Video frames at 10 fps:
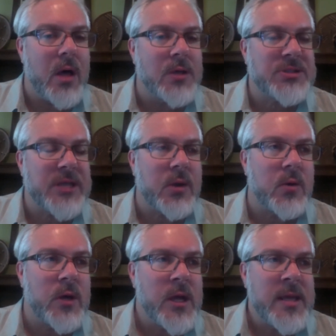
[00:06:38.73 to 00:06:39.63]
So
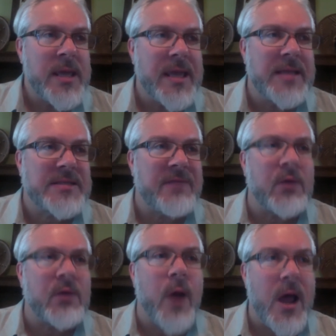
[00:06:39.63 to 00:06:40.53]
it's giving
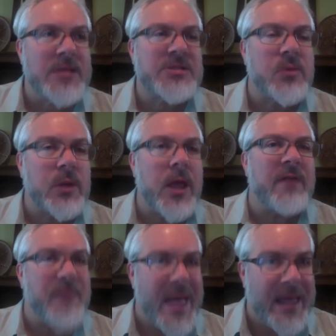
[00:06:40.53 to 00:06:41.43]
rise to a lot of
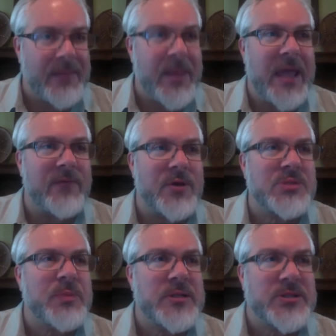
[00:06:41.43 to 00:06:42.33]
bad behaviors,
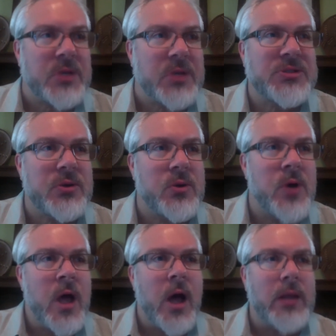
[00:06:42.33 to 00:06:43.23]
but it's also
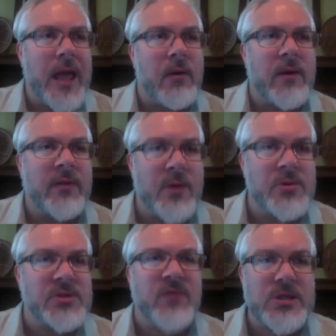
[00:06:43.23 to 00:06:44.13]
allowing those
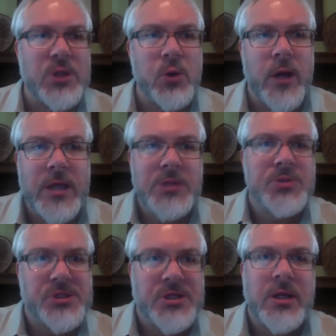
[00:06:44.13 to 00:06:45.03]
of us who are
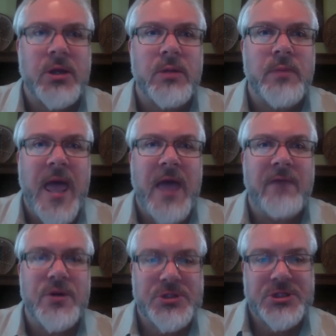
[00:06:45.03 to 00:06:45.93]
interested in good
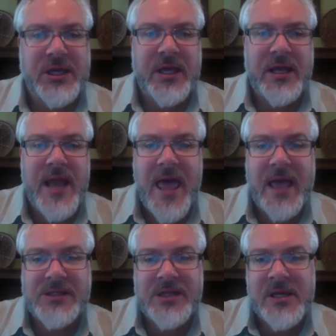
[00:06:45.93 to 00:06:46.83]
behaviors to
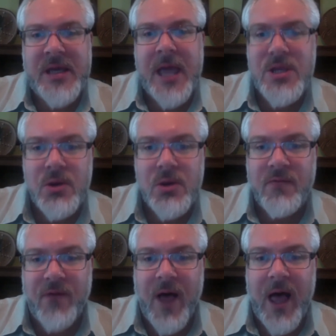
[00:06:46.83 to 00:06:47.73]
connect and
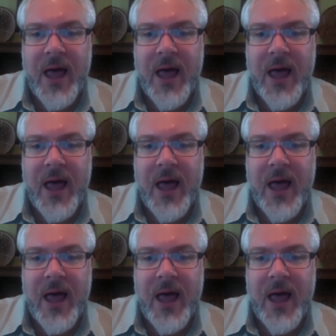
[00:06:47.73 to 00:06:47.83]
unify